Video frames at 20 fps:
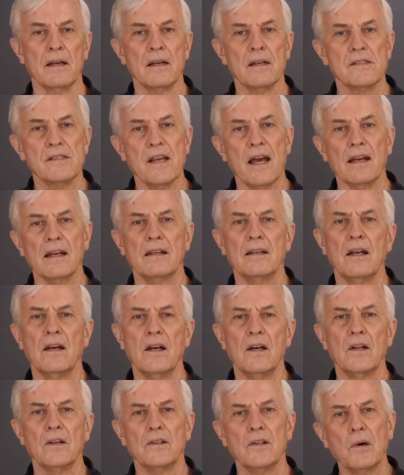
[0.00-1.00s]
Second,
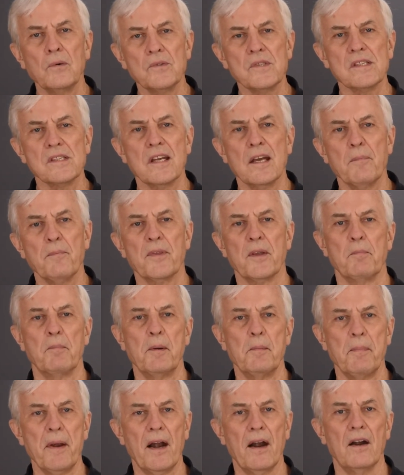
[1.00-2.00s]
don't skip the
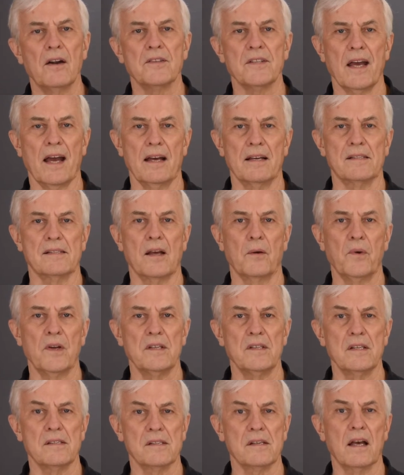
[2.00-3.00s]
prepare task that we
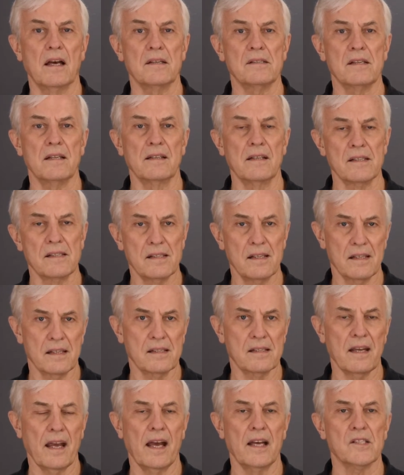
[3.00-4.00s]
discussed in the
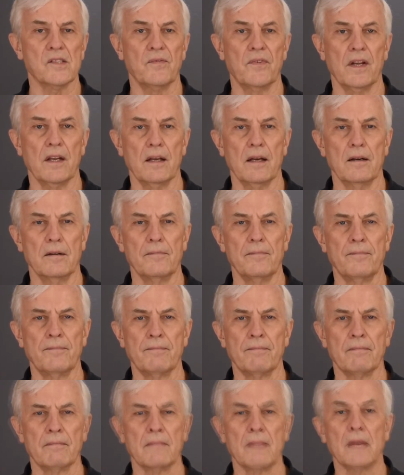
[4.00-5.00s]
6 task video.
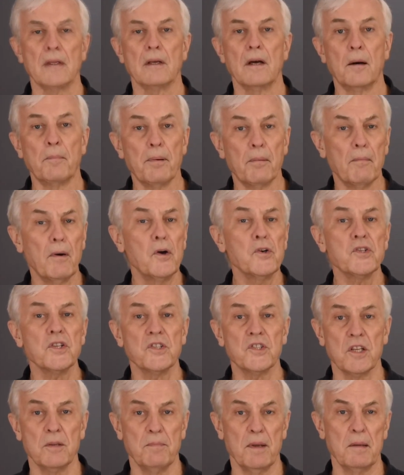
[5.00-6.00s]
A promotion
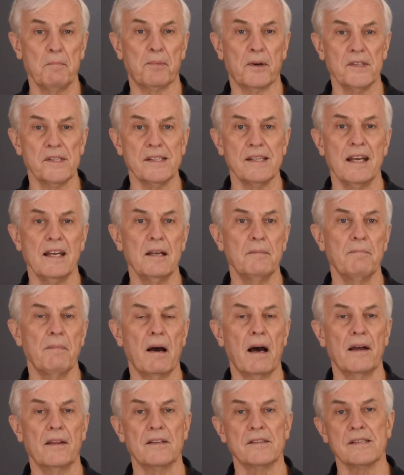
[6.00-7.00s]
should be preceded
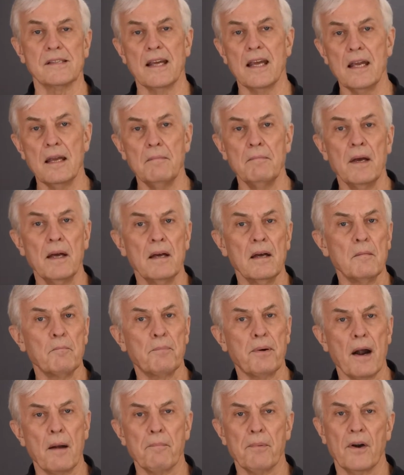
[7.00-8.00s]
by the same
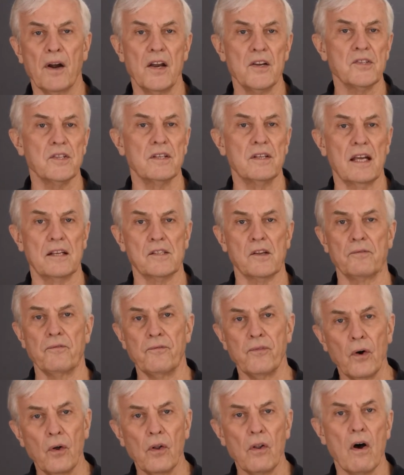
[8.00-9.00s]
preparation as a
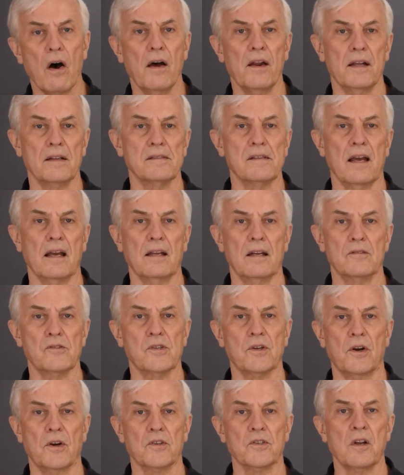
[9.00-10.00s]
full-on executive
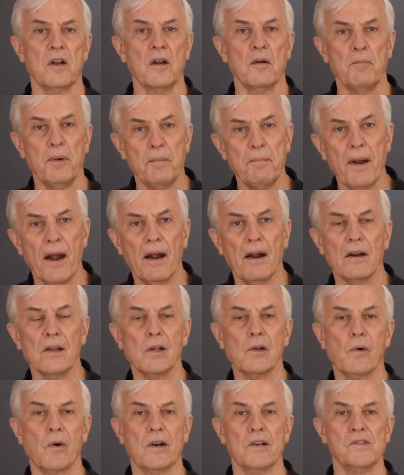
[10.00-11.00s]
search,
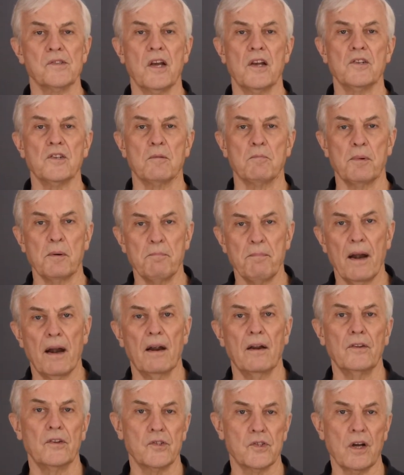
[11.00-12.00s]
preparing the organization,
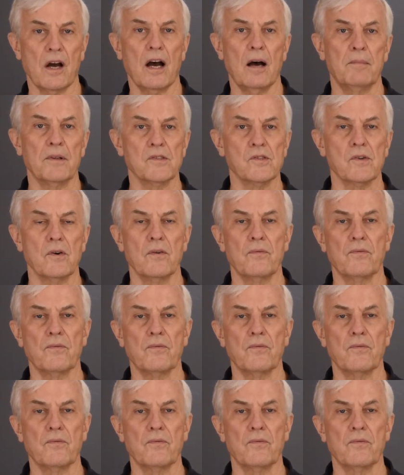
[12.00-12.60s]
preparing the job, and so